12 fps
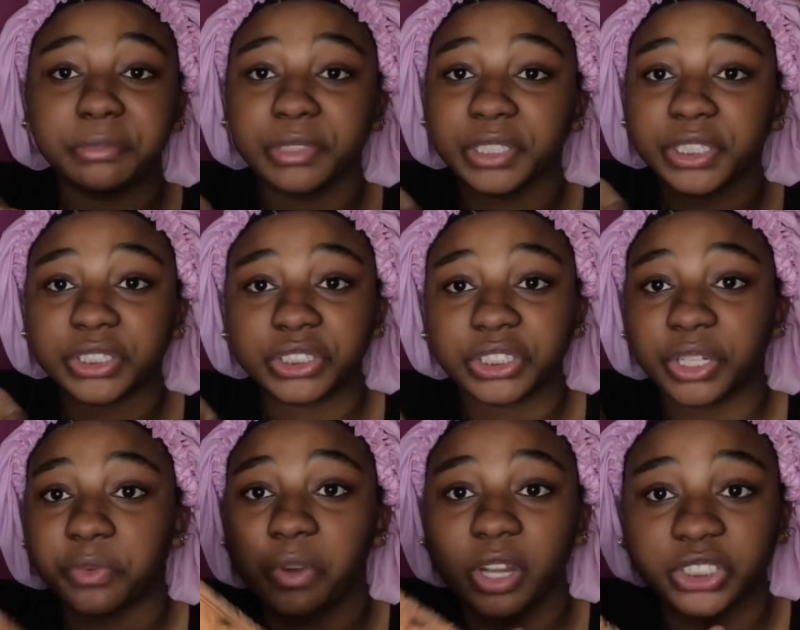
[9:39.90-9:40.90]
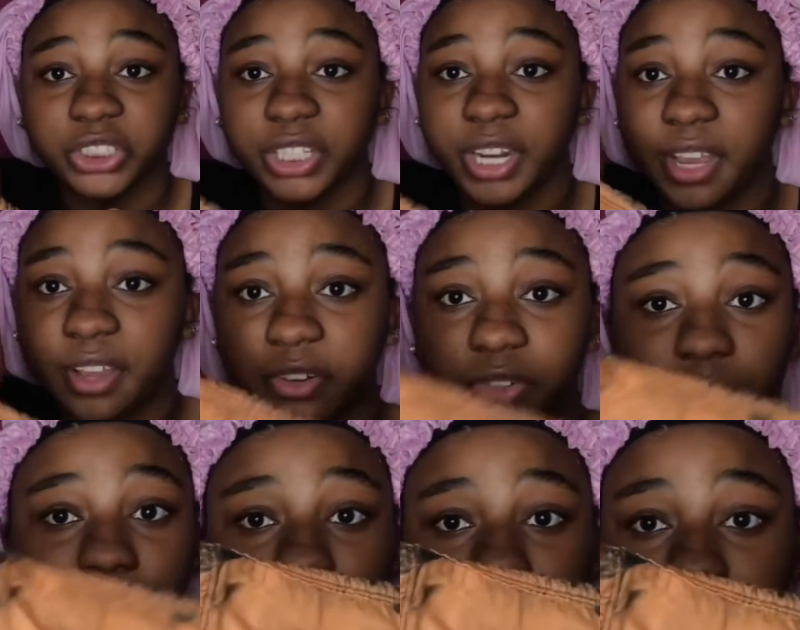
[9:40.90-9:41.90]
bleach and washed it out
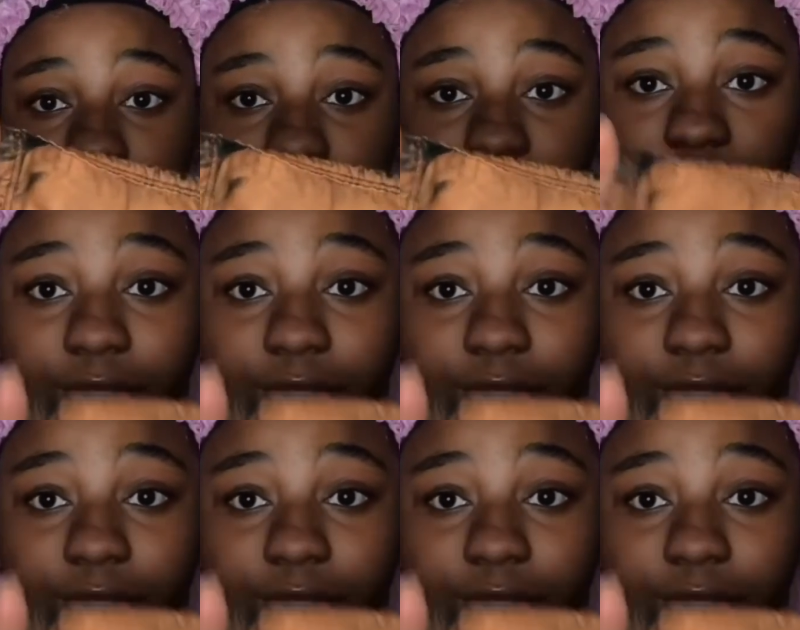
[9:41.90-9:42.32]
or whatever.